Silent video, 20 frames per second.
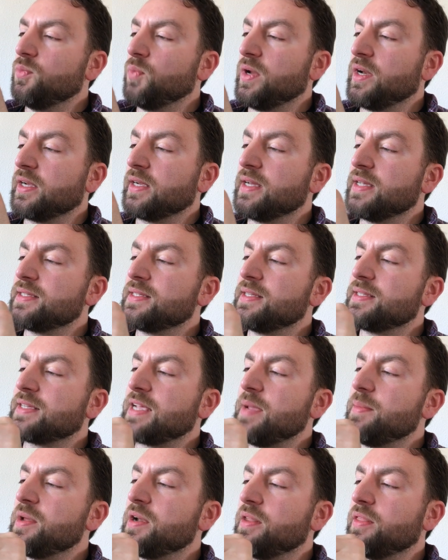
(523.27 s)
When Augustus
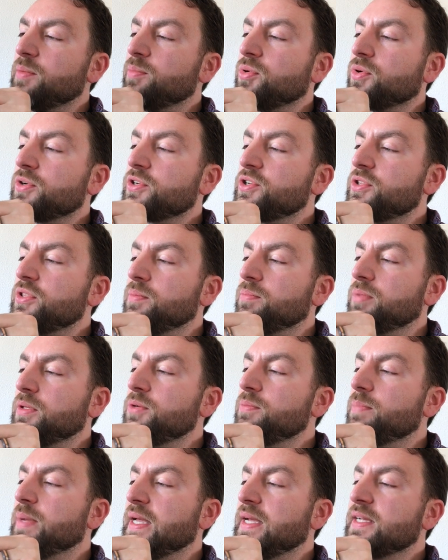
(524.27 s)
came out on the porch, the
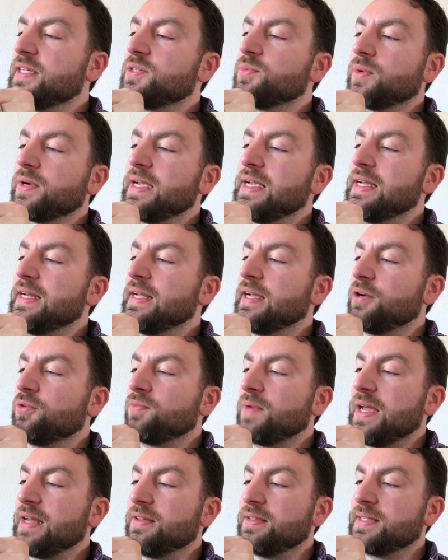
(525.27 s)
blue pigs were eating a
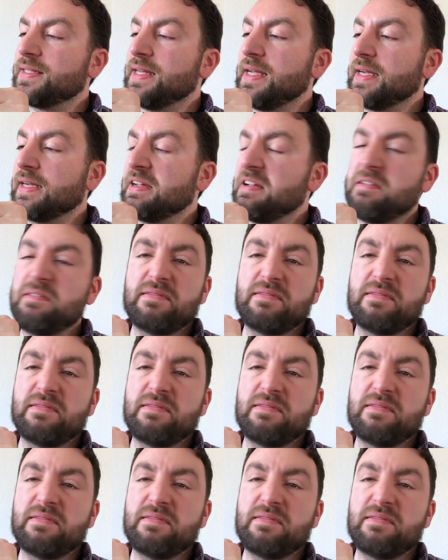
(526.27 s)
rattlesnake.